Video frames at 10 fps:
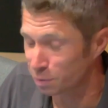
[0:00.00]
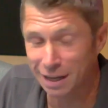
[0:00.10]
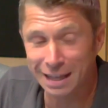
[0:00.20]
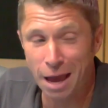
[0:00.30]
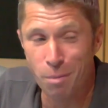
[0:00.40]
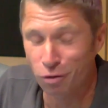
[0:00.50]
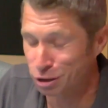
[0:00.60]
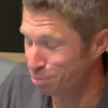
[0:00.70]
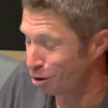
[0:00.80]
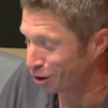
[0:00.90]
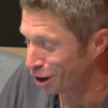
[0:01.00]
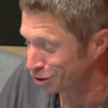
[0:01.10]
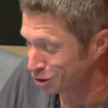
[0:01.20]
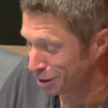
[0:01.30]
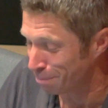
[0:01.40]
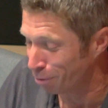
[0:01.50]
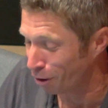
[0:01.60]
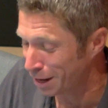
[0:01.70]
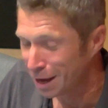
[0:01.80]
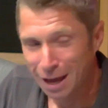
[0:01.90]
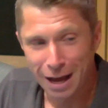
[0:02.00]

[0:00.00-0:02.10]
We're going to get him on this podcast at some point.